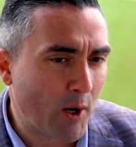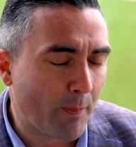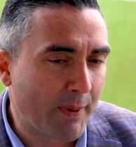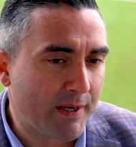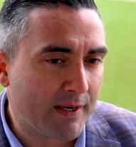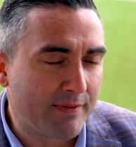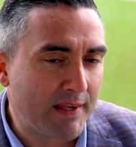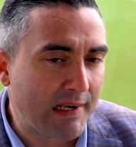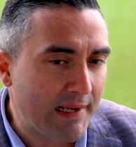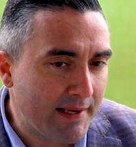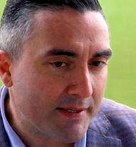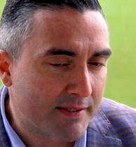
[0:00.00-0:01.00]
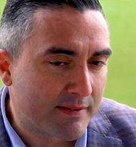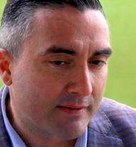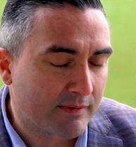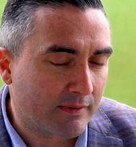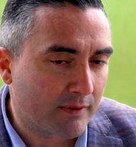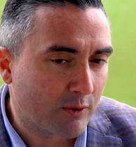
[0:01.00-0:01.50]
opinion, the
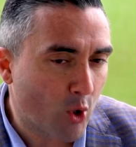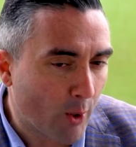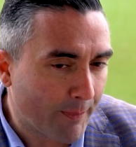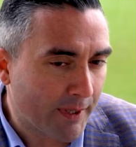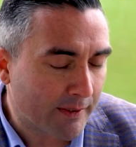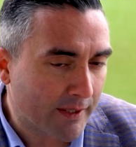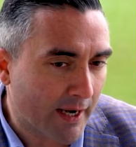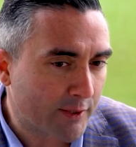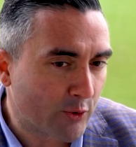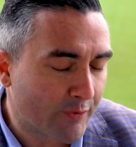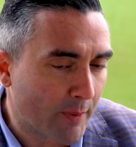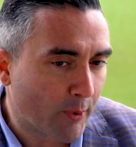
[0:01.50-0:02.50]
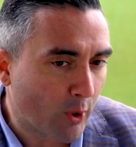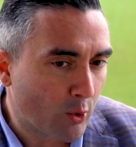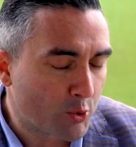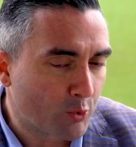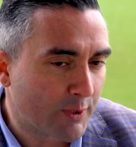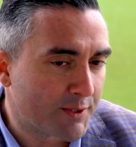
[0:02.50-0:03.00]
least common kind of
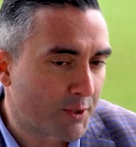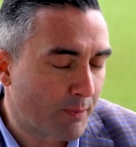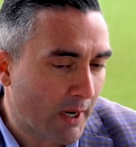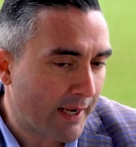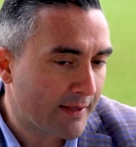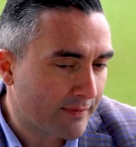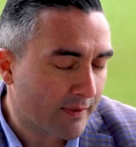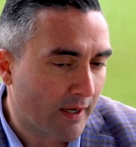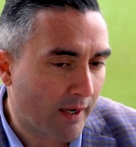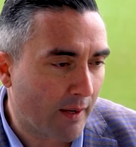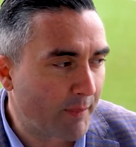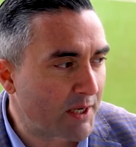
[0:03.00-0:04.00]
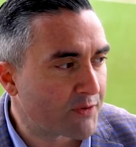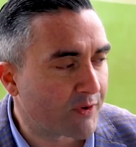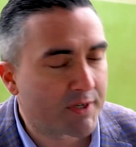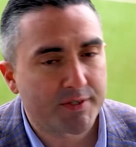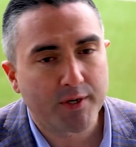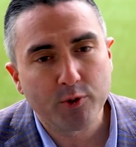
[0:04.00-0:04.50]
approach which might match
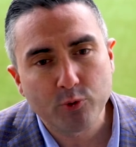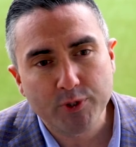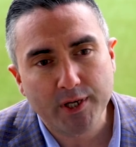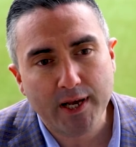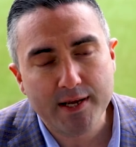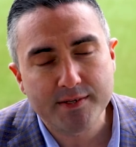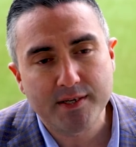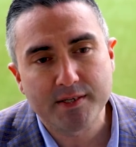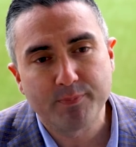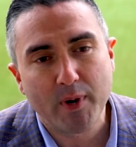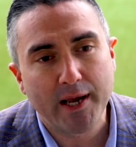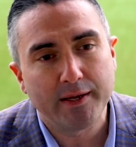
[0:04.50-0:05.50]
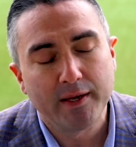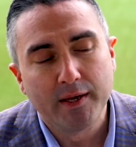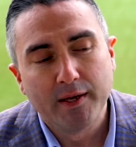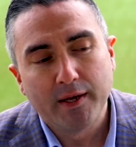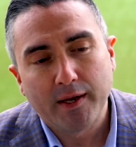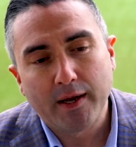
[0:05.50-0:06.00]
fixer utilize, is by
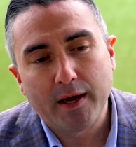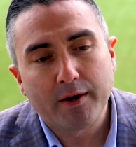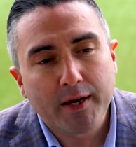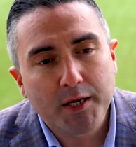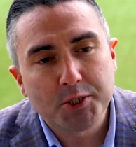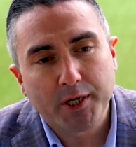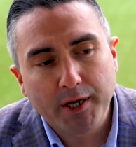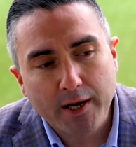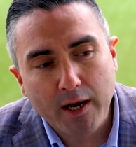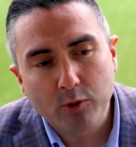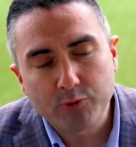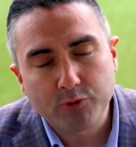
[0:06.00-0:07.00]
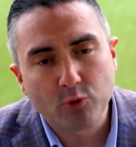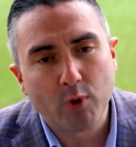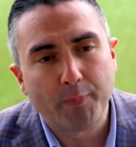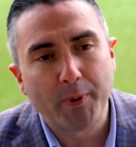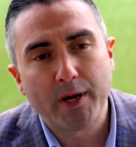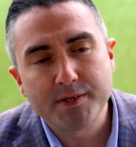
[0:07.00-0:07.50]
reaching out to
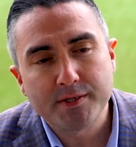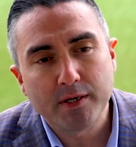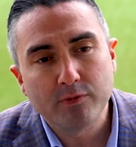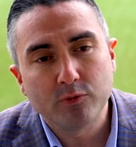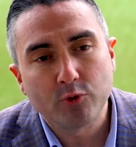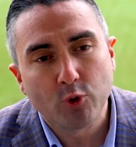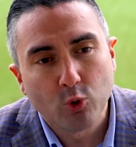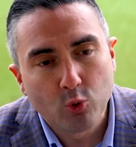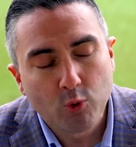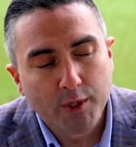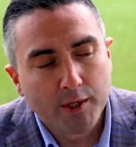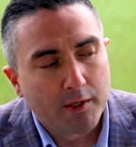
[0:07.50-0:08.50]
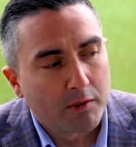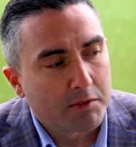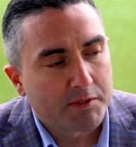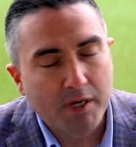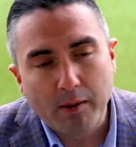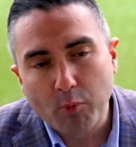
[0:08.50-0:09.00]
a person through
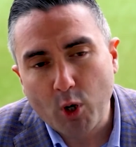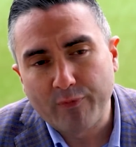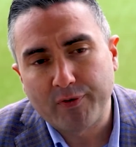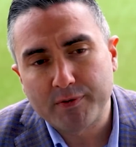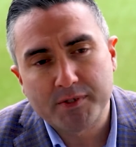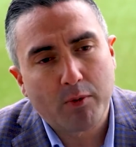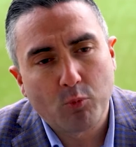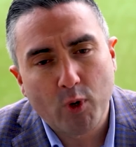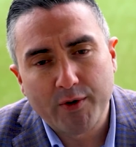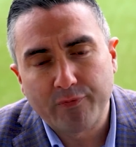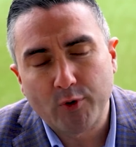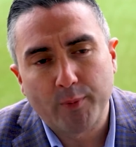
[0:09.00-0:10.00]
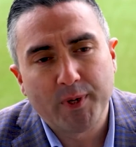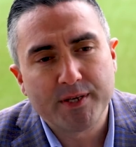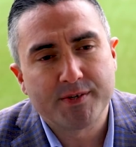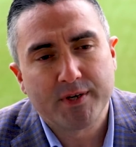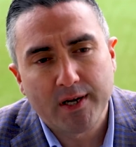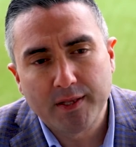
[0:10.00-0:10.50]
someone from
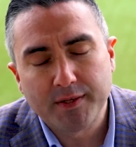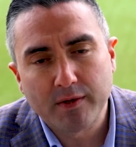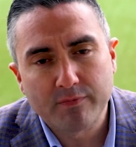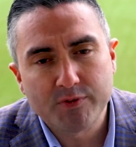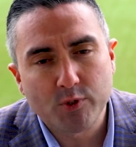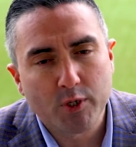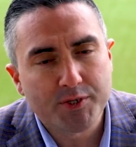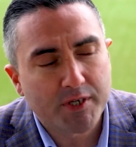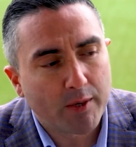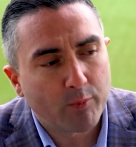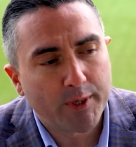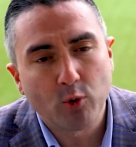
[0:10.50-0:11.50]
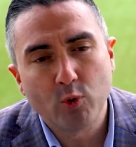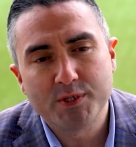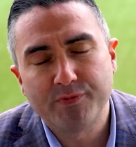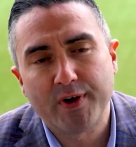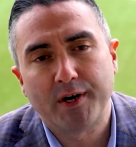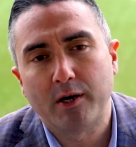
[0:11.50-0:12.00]
his relatives or someone who
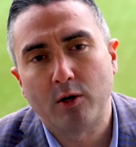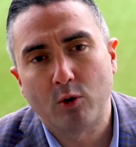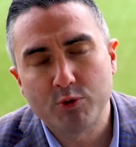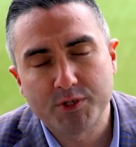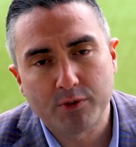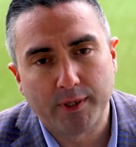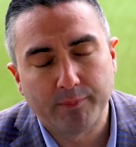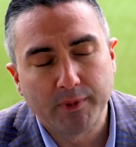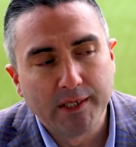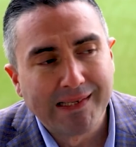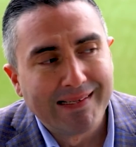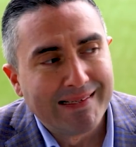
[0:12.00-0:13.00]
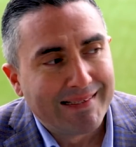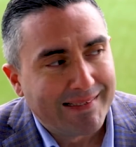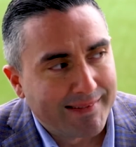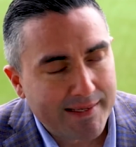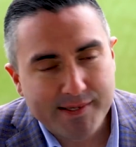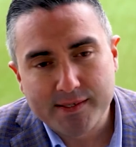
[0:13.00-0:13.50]
is very close to him.
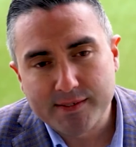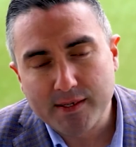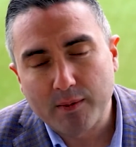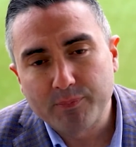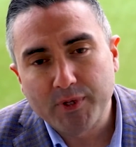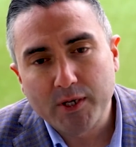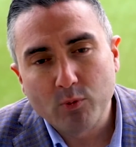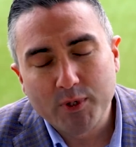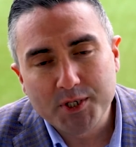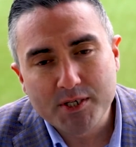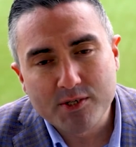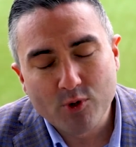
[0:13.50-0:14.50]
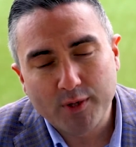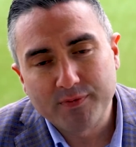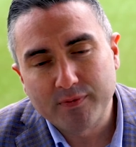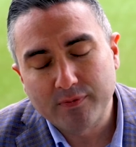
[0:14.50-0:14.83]
This is something which is not